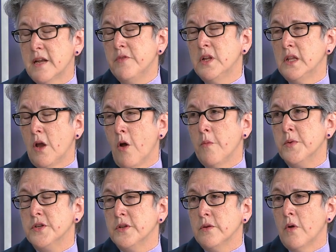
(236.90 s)
definitely
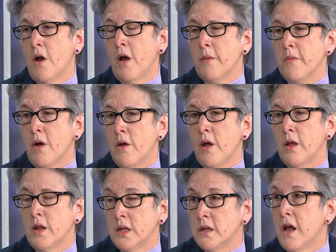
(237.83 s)
open to um,
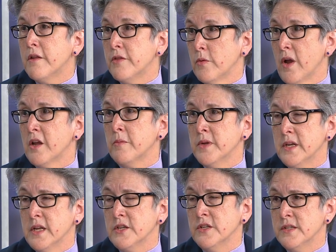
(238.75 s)
uh, a lot of the
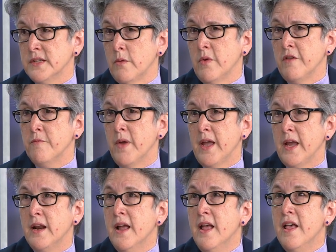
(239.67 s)
recommendations that we've
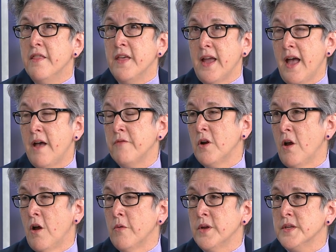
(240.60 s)
made. They haven't
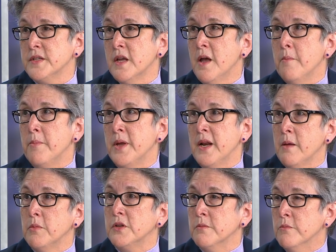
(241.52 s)
always been
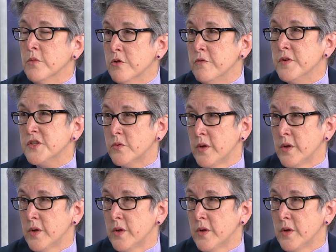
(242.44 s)
able to move as